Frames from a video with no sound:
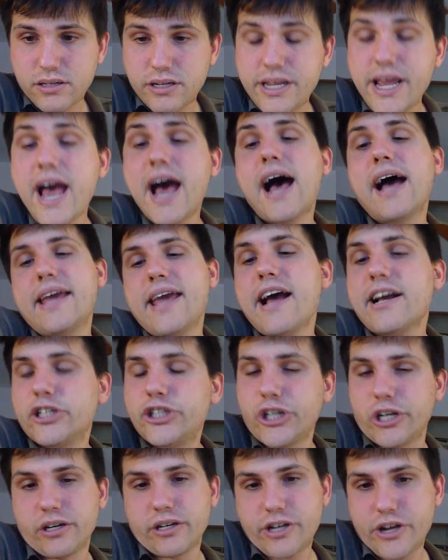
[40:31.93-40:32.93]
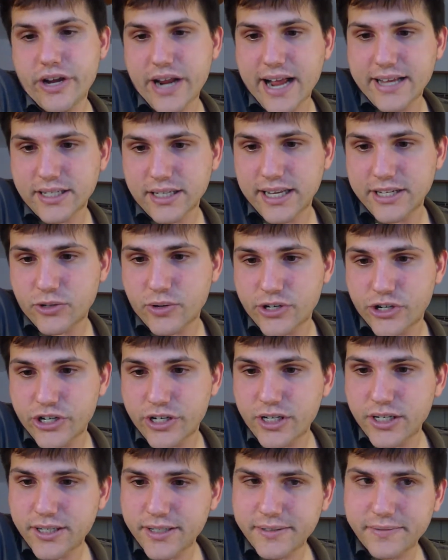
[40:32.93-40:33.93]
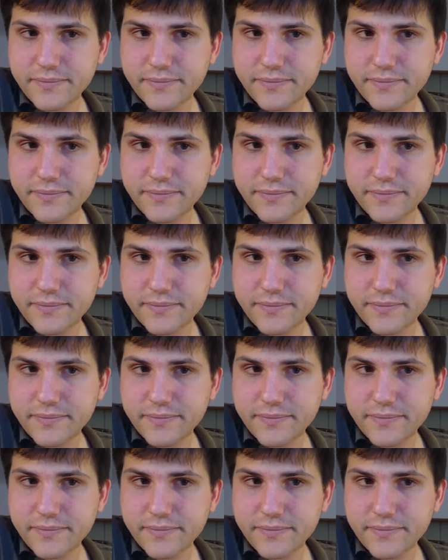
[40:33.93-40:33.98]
Yeah, yeah, sure. You can ask the last question.